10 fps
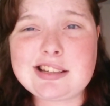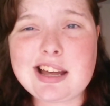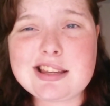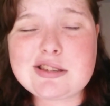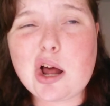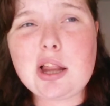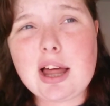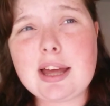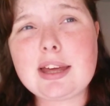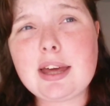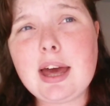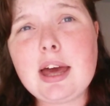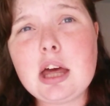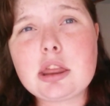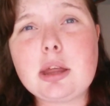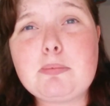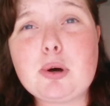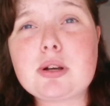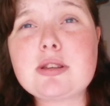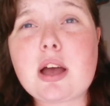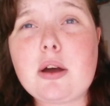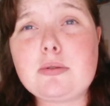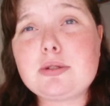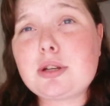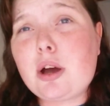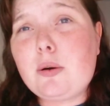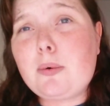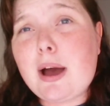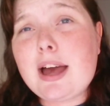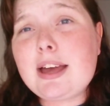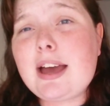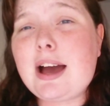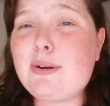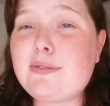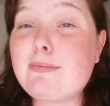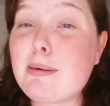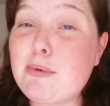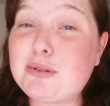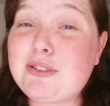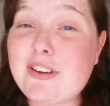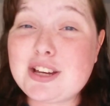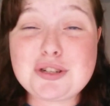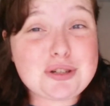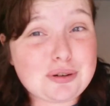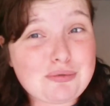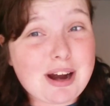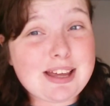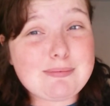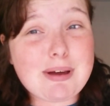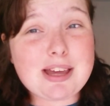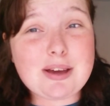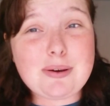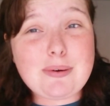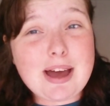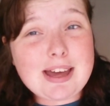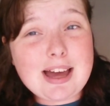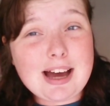It's not like the books are going to go away, however my motivation to write might go away,